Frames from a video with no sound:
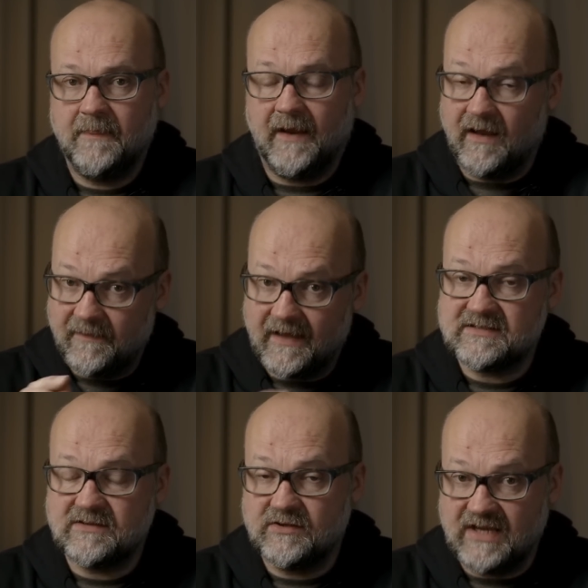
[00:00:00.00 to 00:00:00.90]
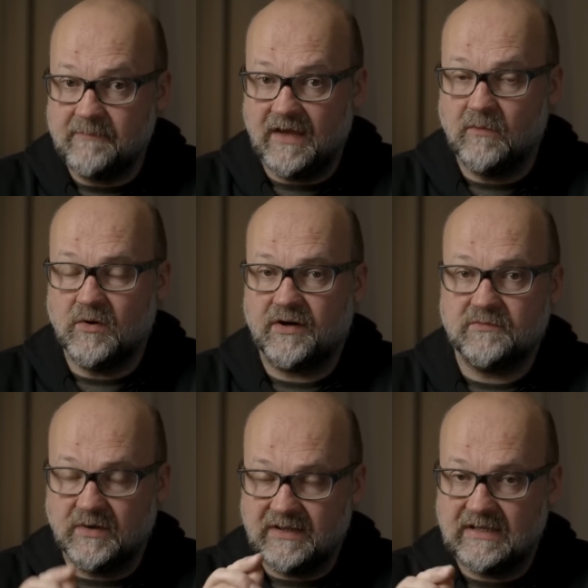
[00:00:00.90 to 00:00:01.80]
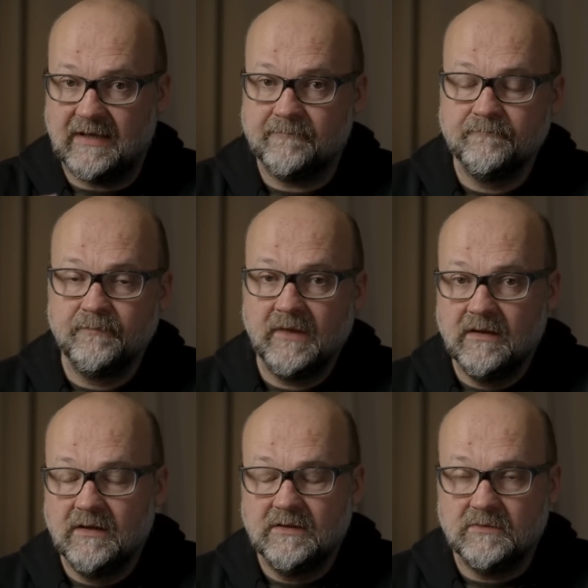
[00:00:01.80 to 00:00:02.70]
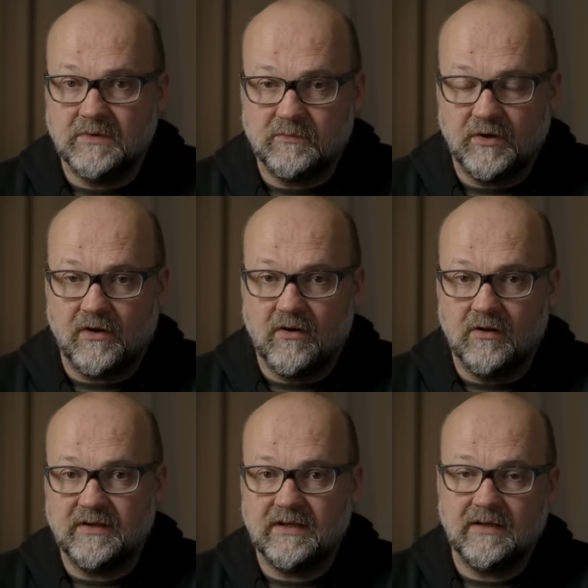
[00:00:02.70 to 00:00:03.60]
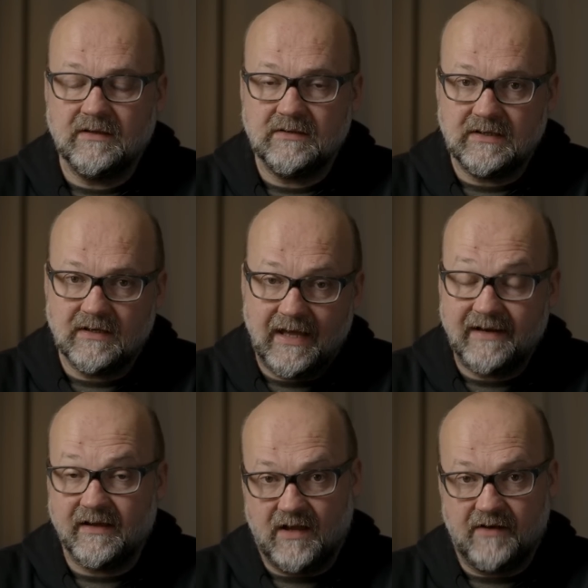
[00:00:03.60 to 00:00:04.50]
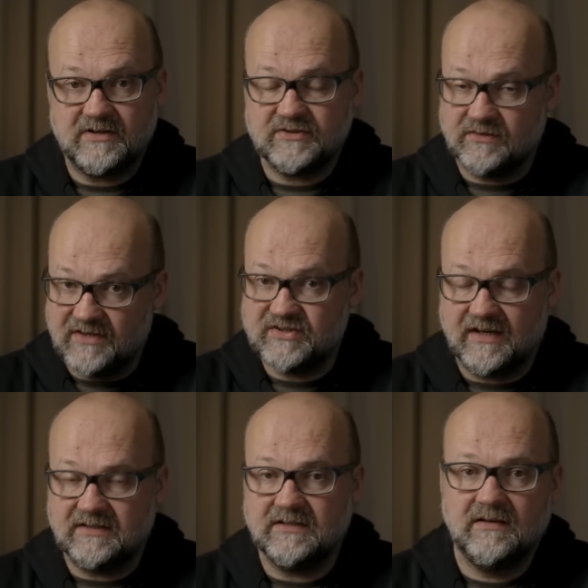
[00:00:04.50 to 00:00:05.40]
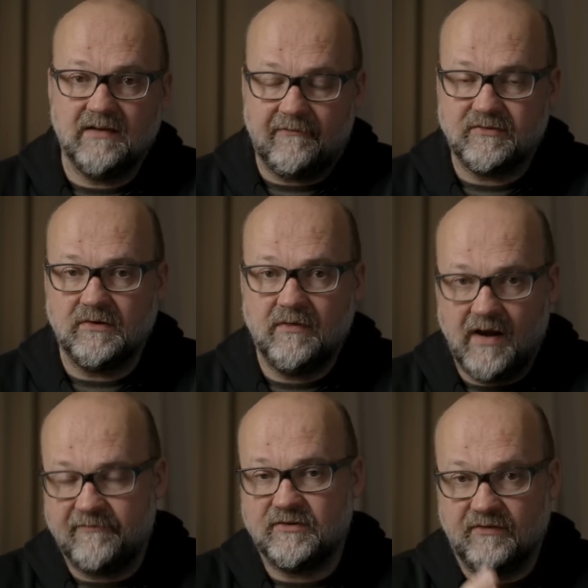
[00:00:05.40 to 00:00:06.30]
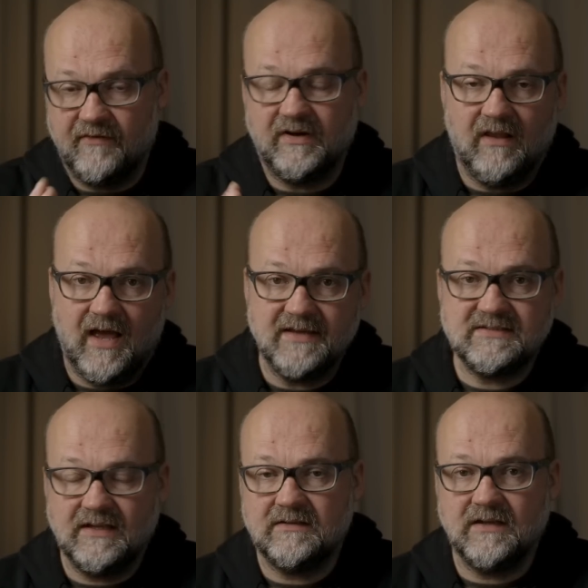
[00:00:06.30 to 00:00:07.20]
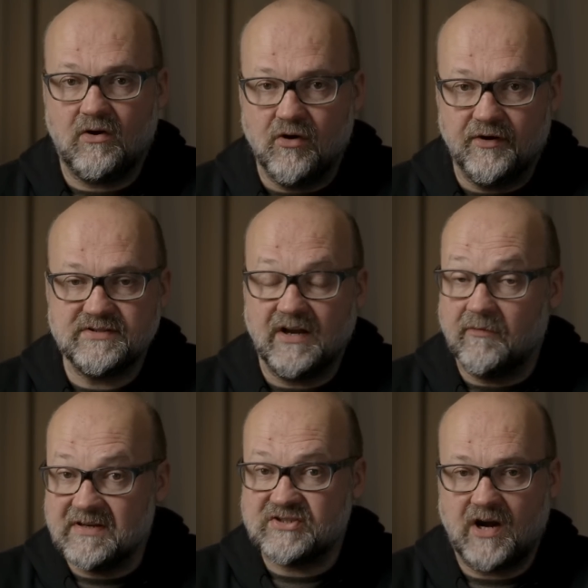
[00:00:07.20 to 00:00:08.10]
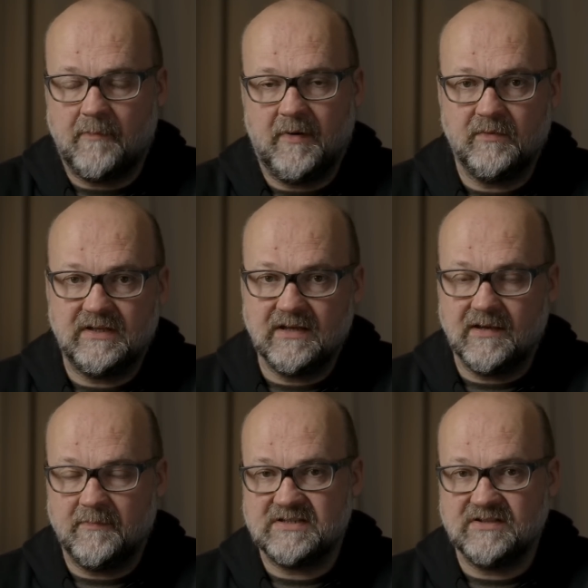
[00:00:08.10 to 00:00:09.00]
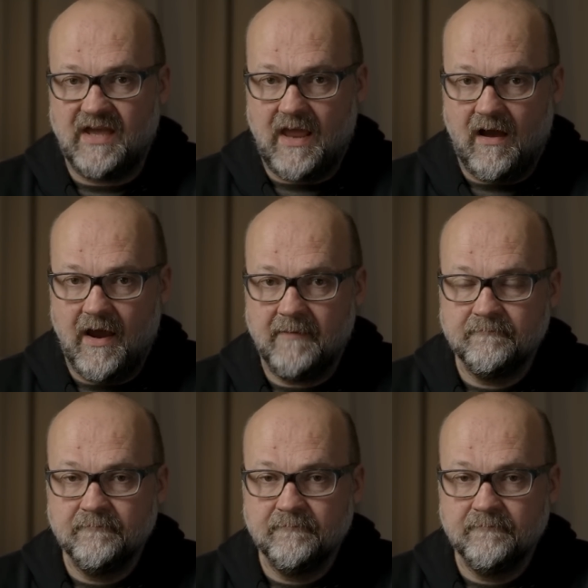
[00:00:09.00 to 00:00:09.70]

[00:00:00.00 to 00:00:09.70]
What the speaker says: And that the same thing worked with the handheld high-res shot. I checked it after I realized that the corners are a bit sharper with gigapixel AI.